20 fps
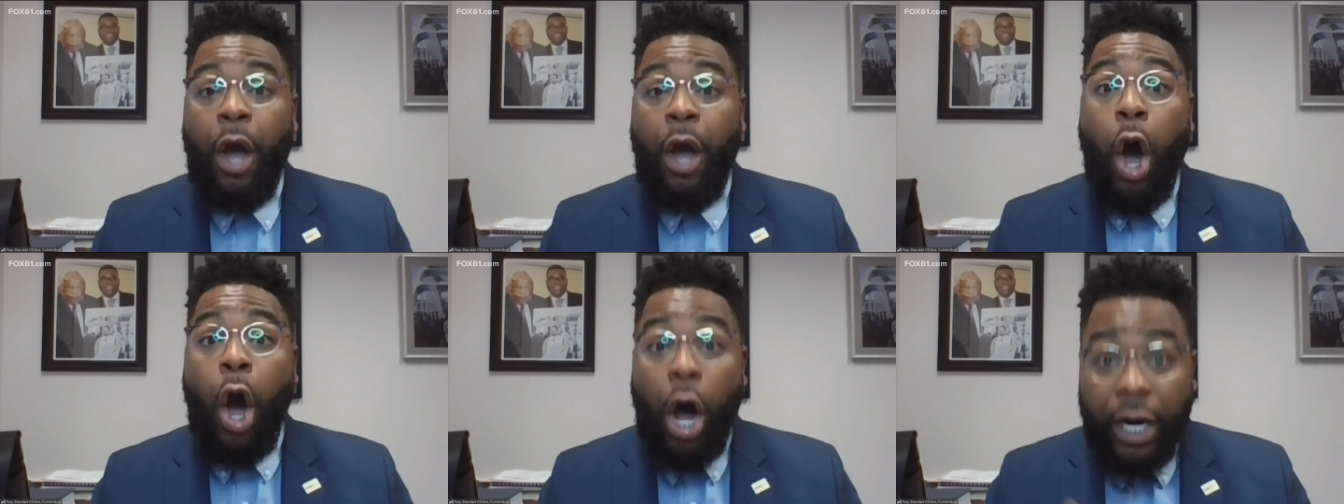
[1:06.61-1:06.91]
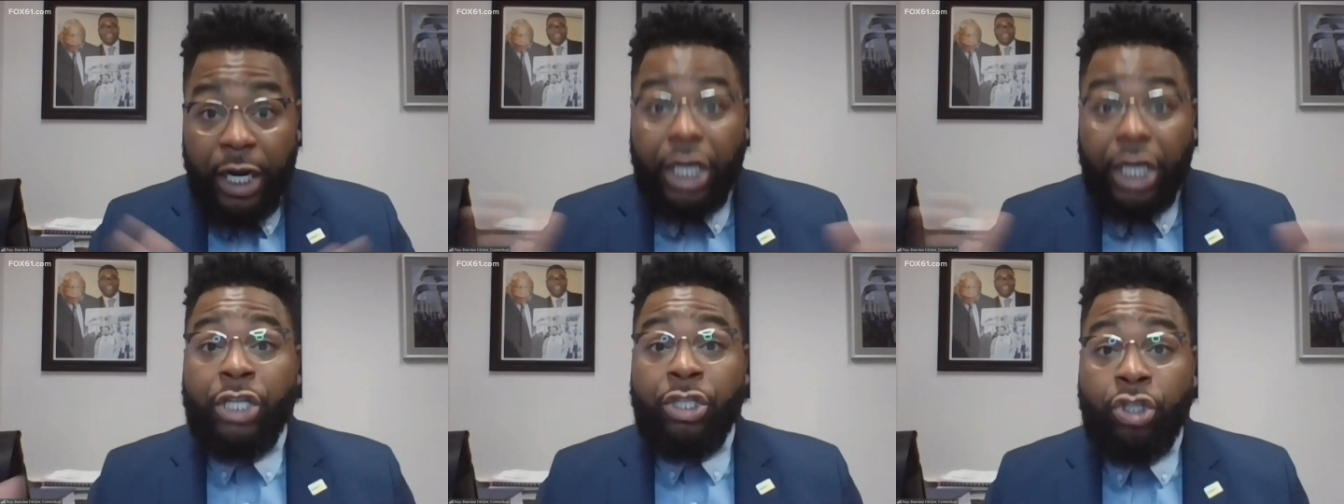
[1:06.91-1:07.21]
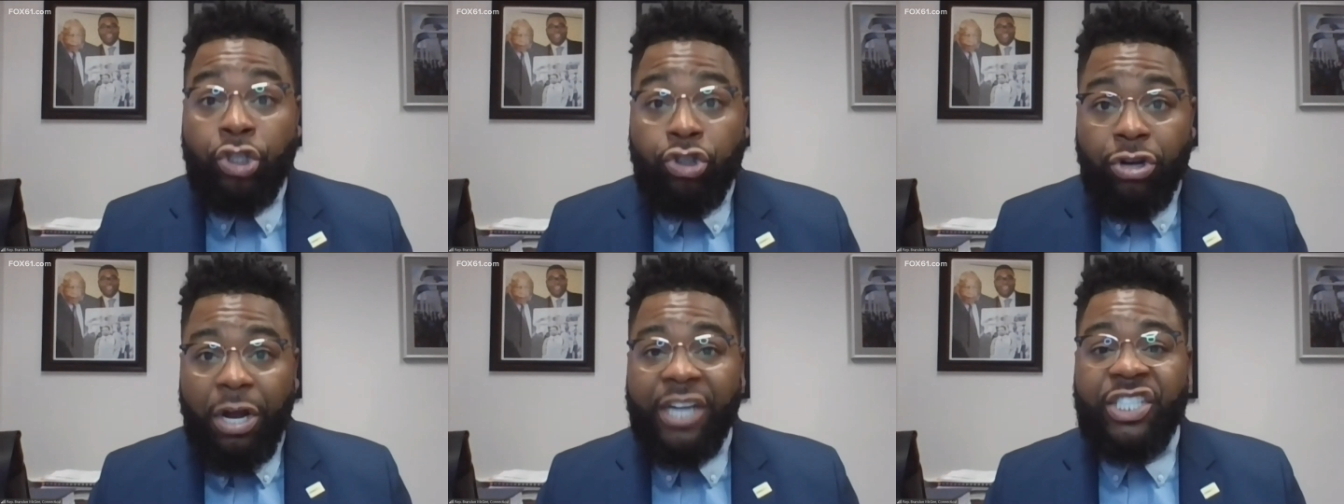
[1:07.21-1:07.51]
on a
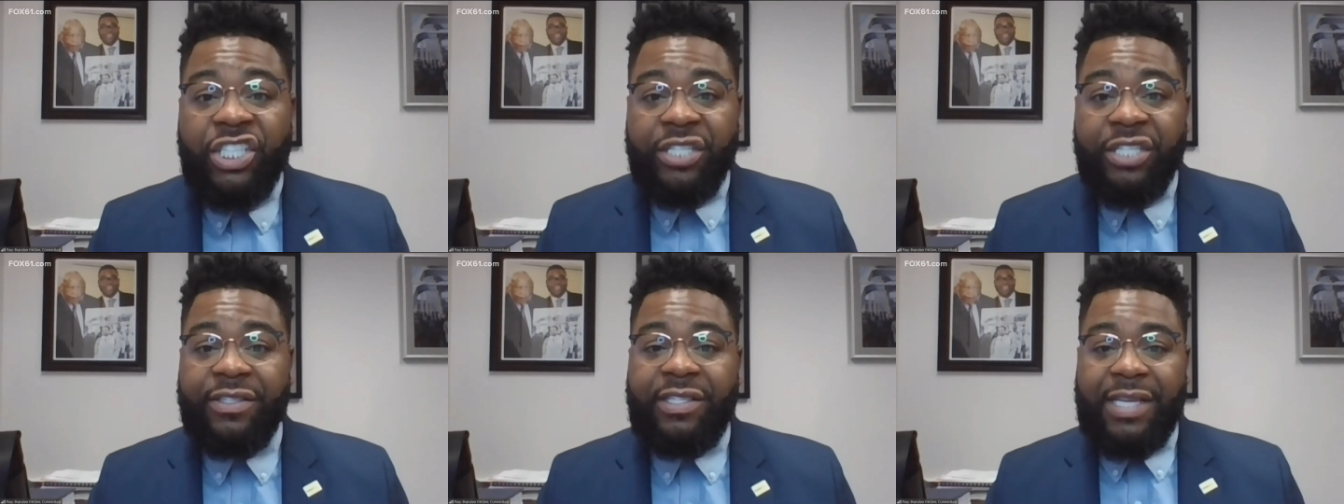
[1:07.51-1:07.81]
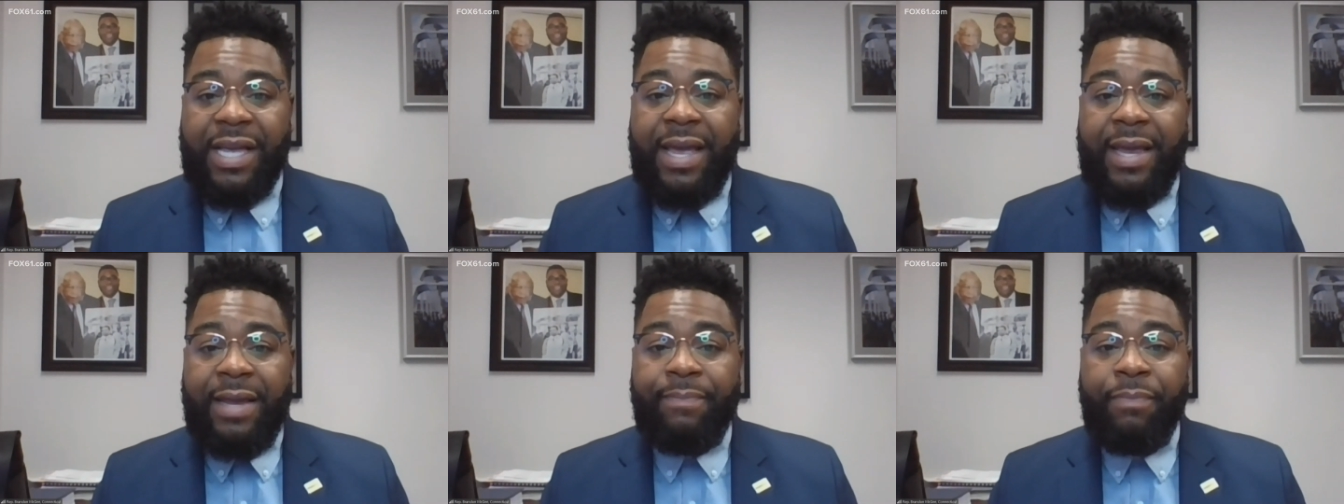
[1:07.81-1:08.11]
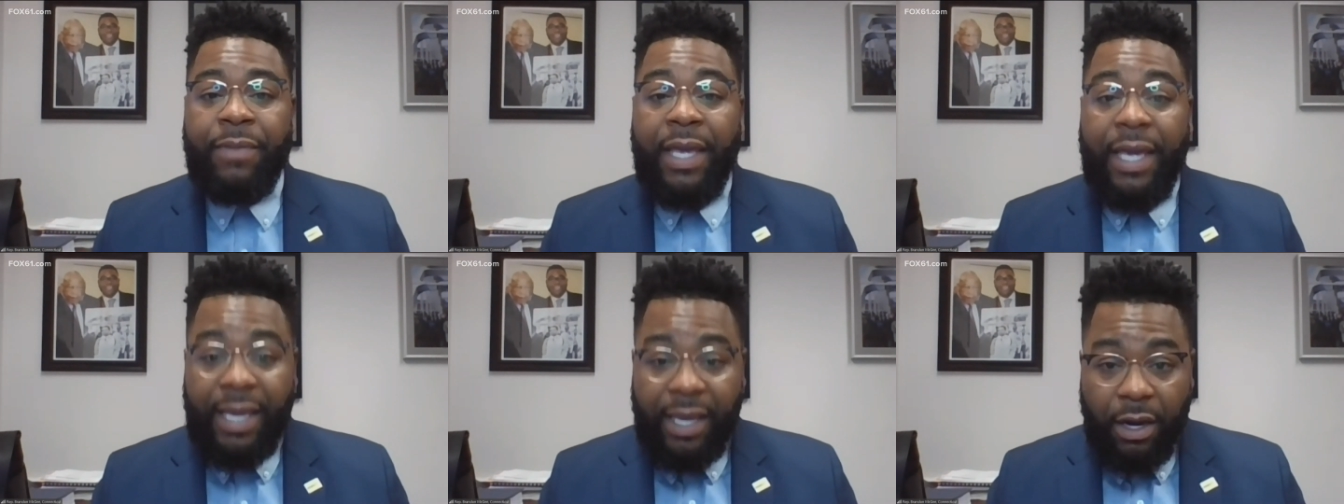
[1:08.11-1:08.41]
construction site
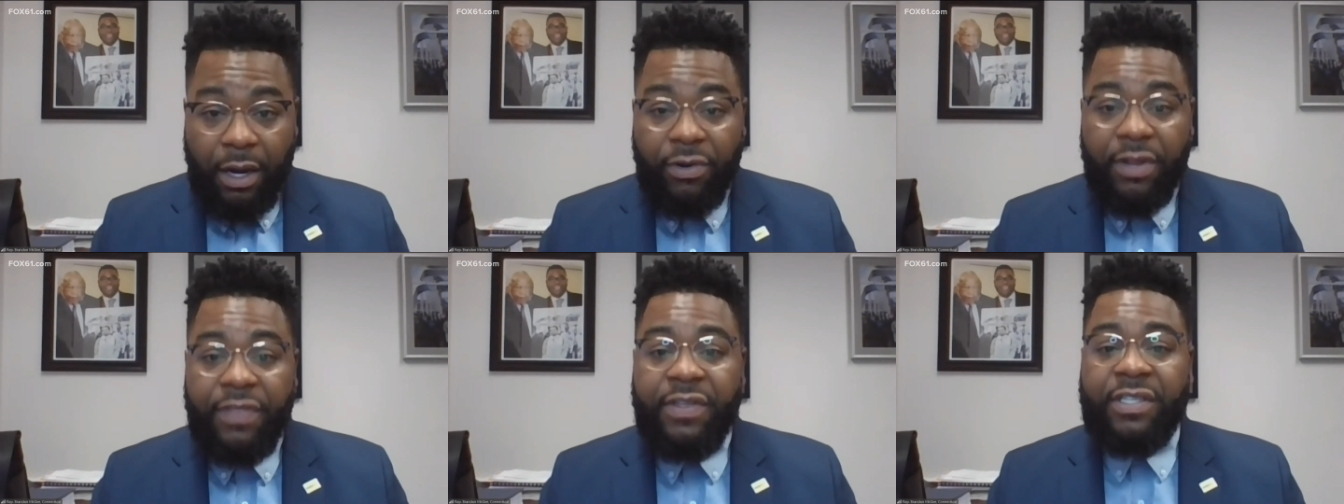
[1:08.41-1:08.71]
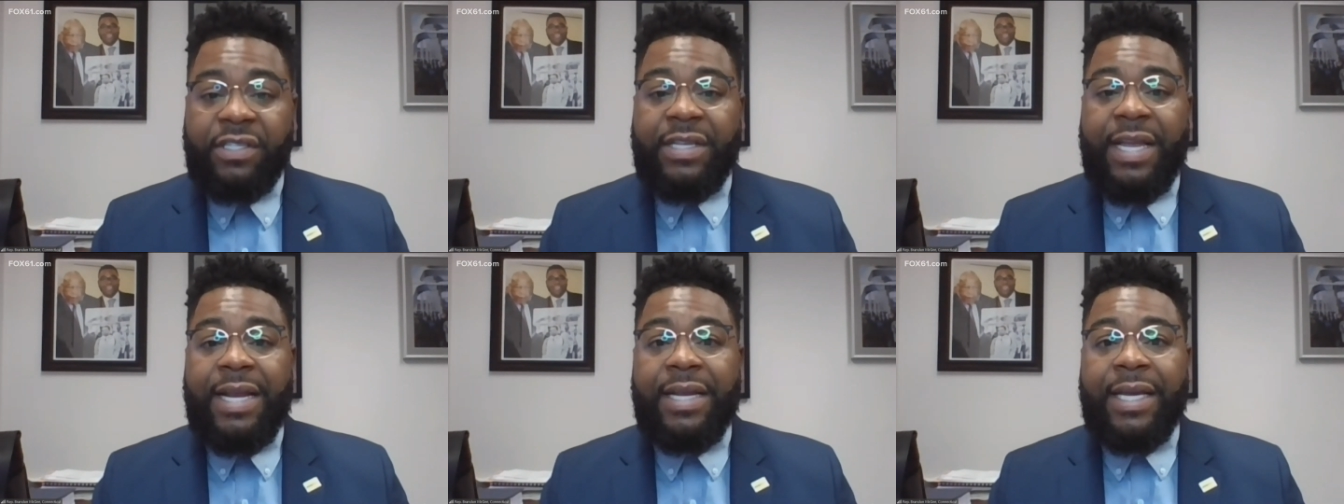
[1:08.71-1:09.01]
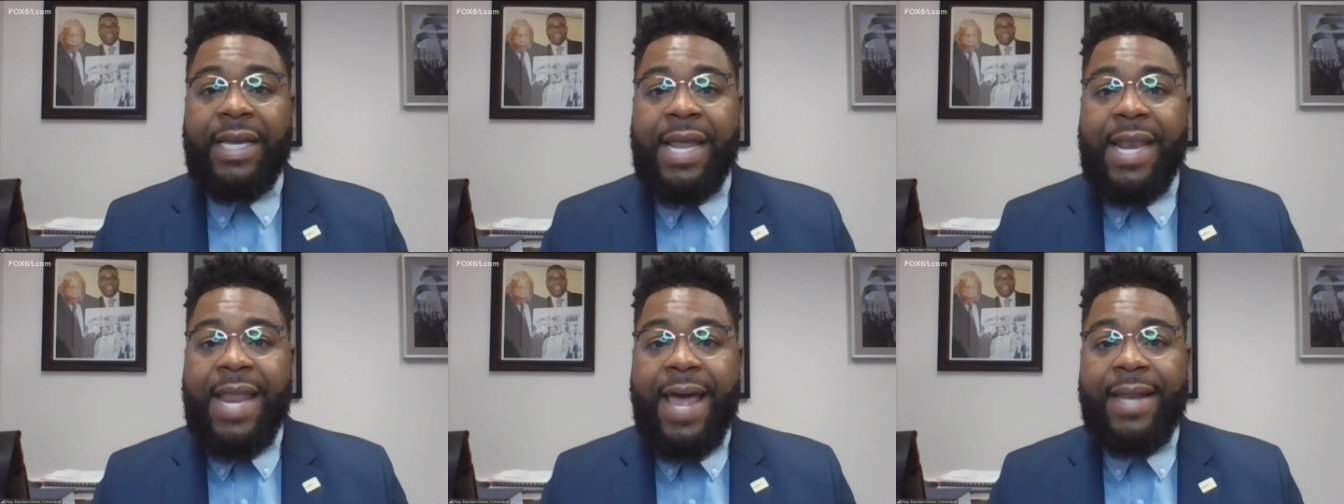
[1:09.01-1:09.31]
here in the state of
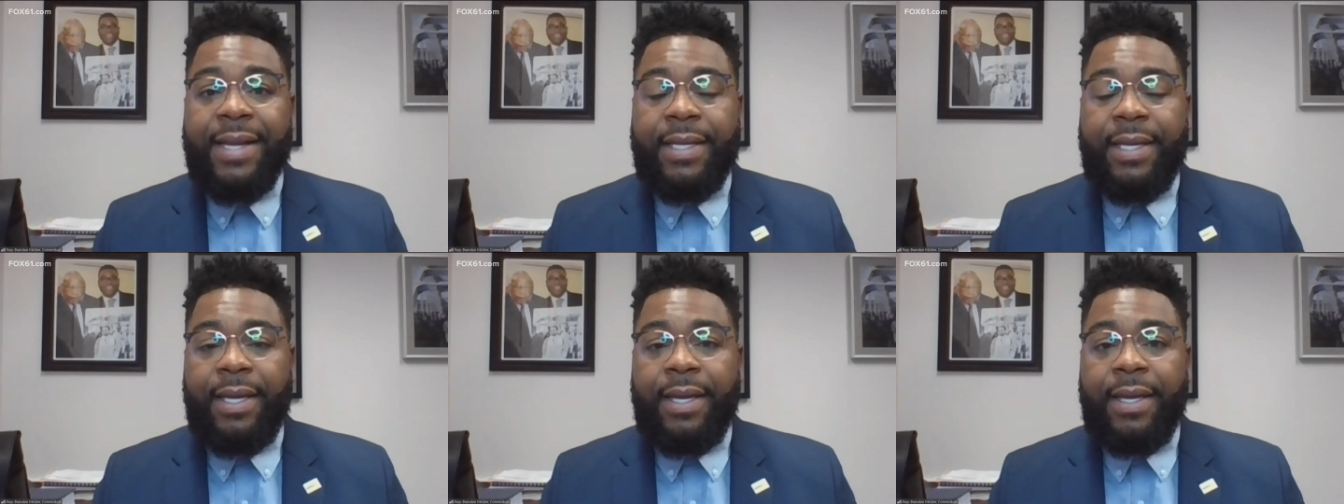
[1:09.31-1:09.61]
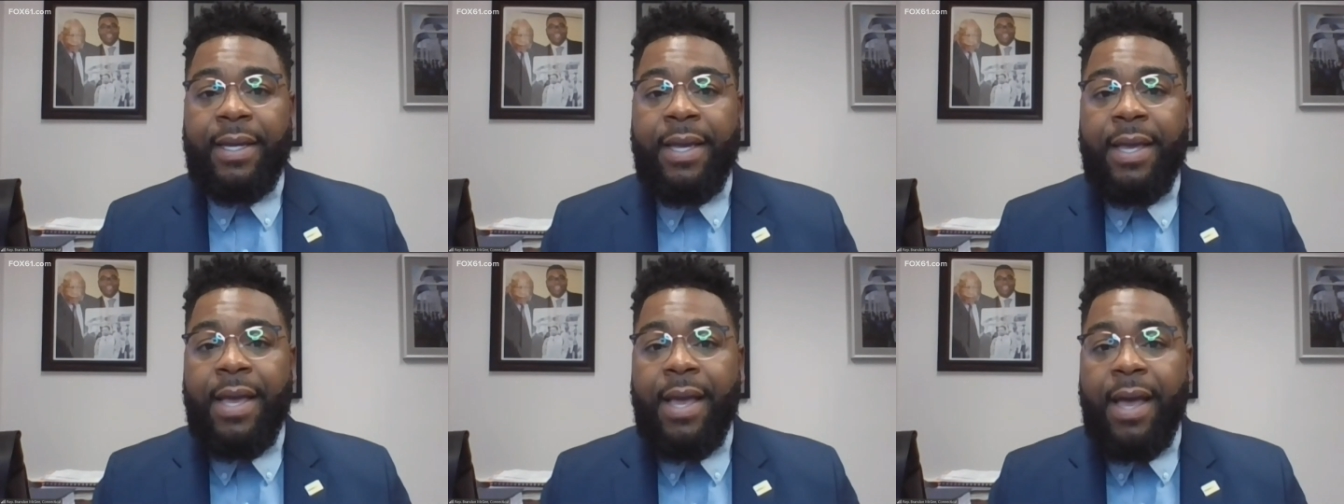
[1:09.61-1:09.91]
Connecticut,